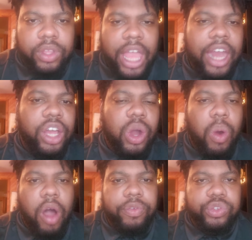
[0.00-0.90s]
kind of
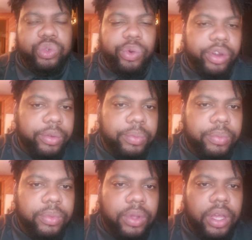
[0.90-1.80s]
go off script
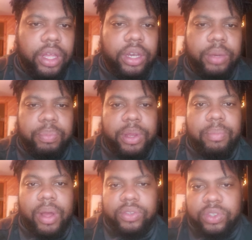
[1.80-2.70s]
and be
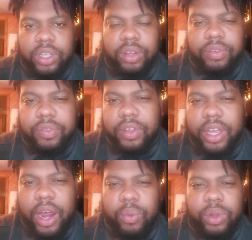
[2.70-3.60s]
myself,
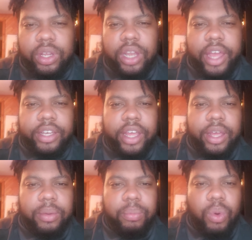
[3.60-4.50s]
and I really like
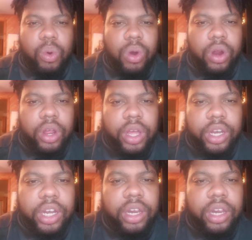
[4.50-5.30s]
that more than